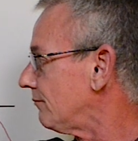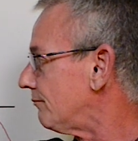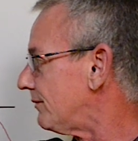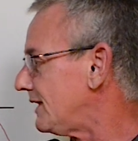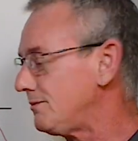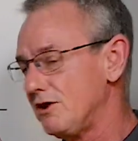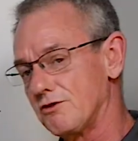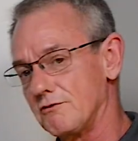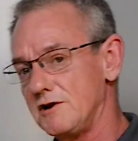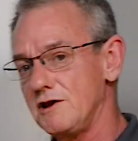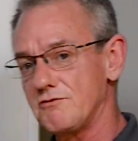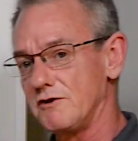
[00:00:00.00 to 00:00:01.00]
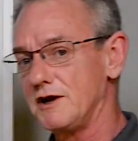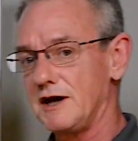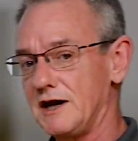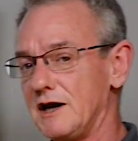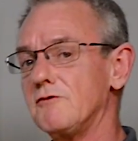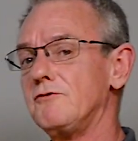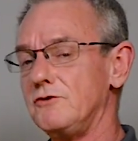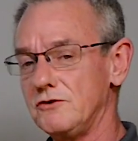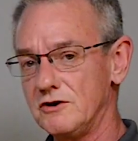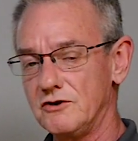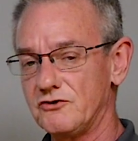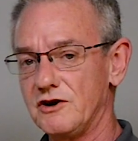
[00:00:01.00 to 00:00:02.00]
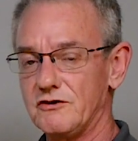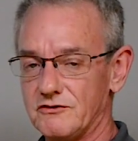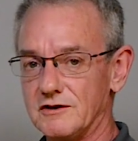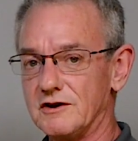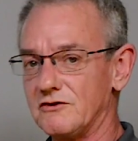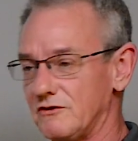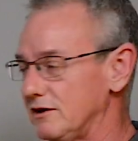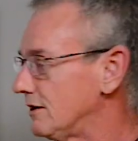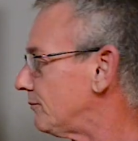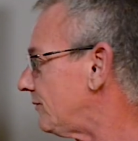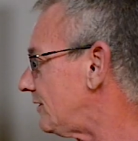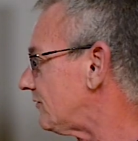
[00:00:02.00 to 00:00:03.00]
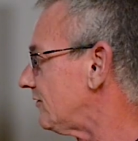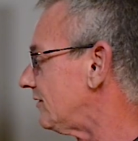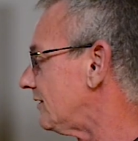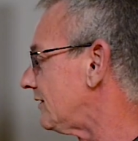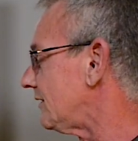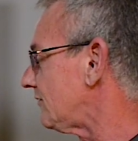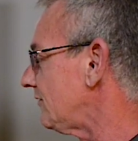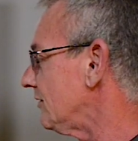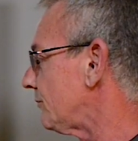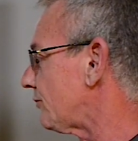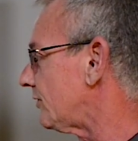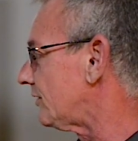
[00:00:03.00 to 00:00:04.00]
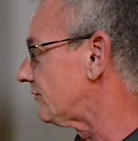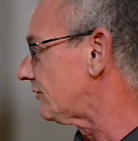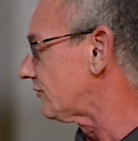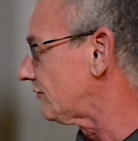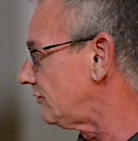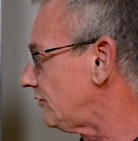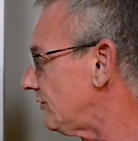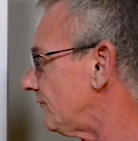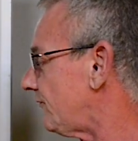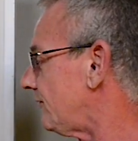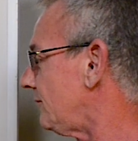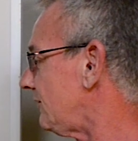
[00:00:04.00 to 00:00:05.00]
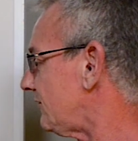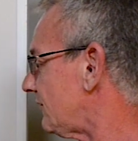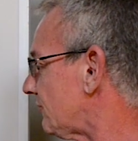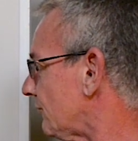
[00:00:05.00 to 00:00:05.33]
maybe 3.5. You can adjust it. It's in the processor. You can set